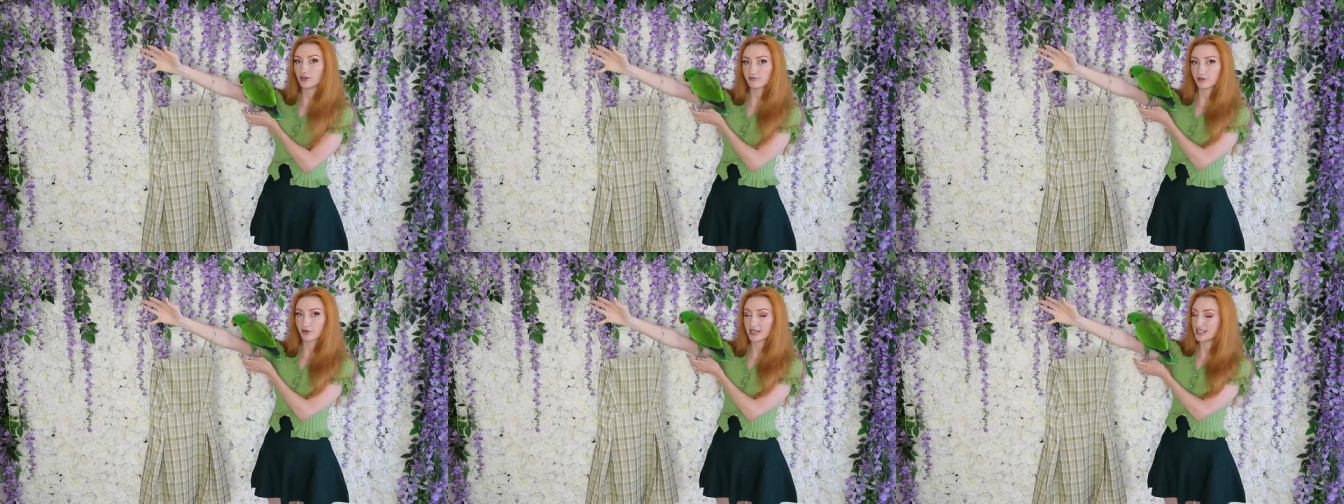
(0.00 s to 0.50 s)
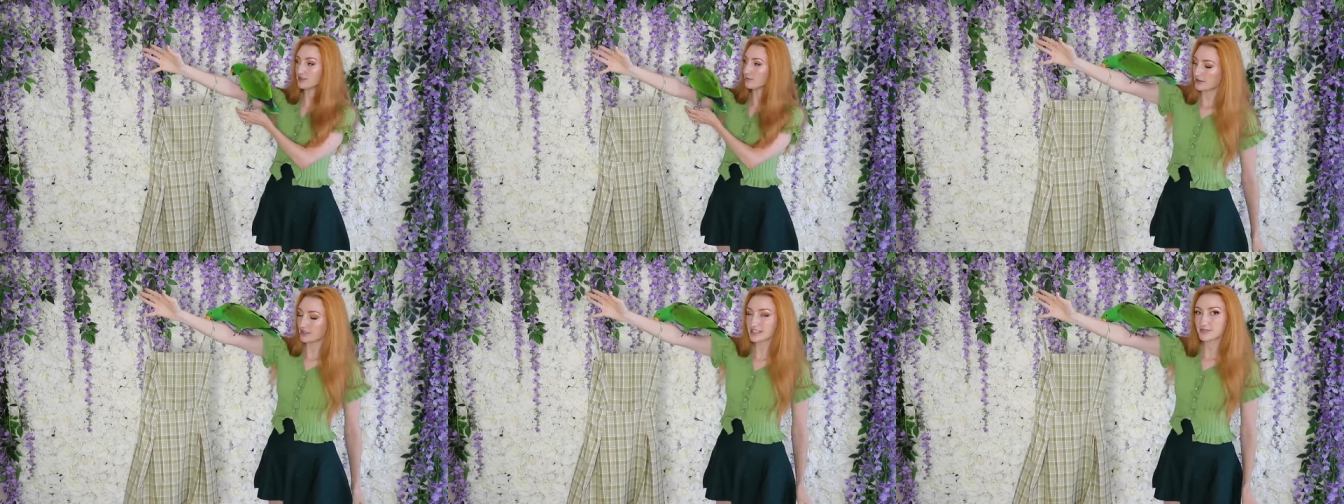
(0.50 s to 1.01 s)
of green.
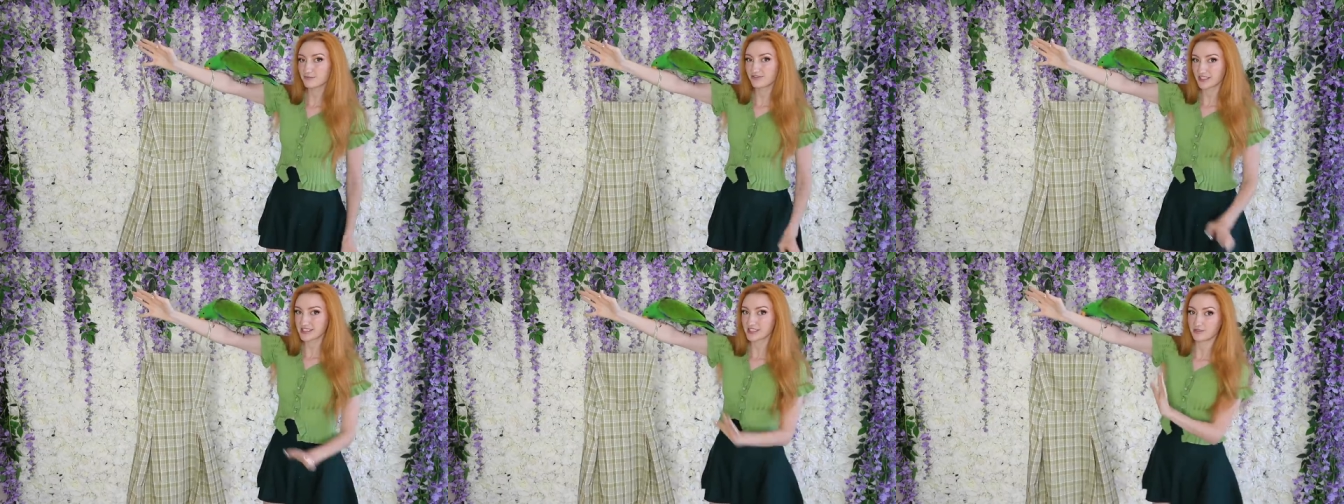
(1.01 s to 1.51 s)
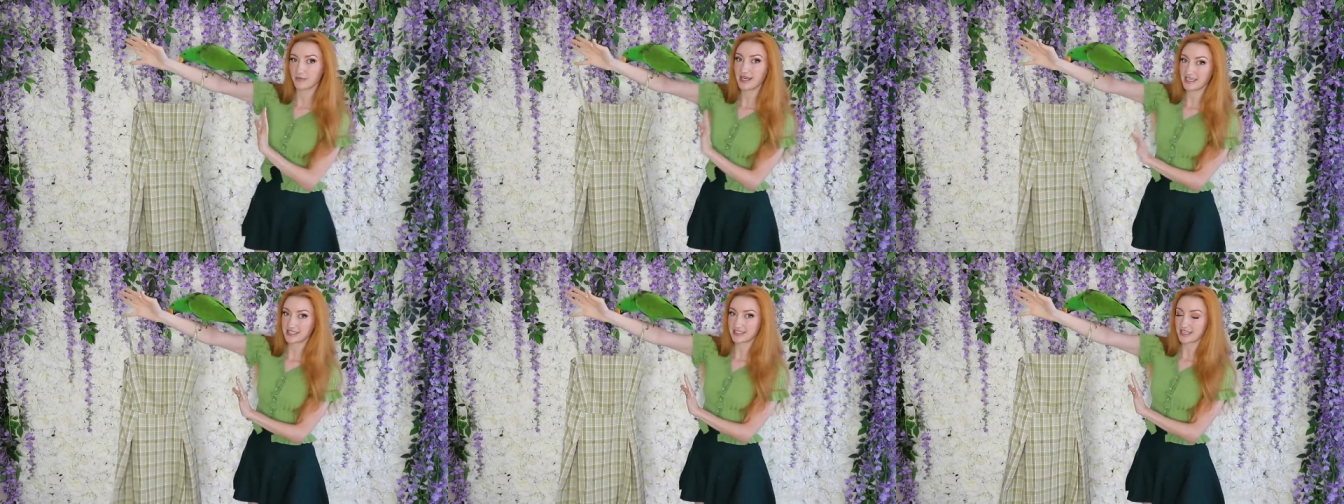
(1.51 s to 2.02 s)
This fits into
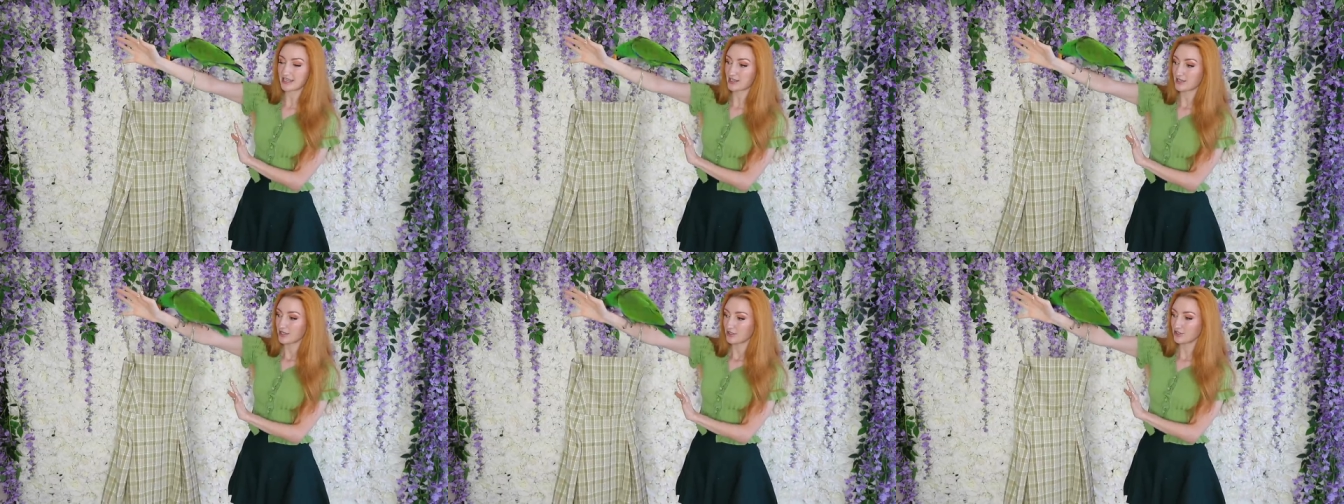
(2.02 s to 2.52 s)
my aesthetic.